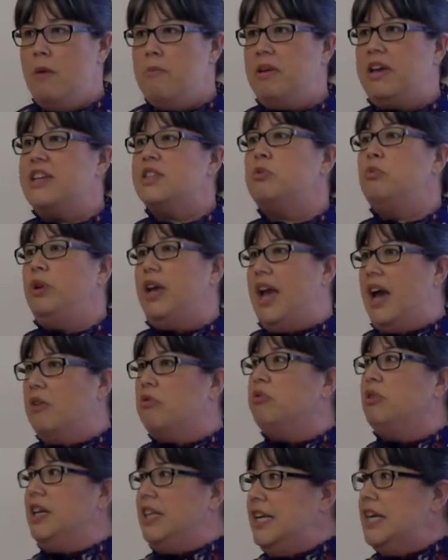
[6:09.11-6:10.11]
Because we
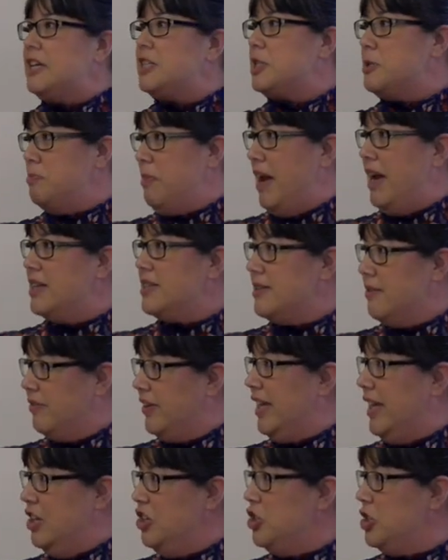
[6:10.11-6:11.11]
had really expansive
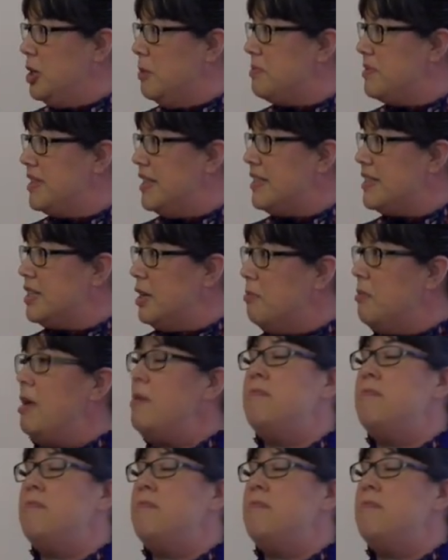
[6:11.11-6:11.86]
kinship system,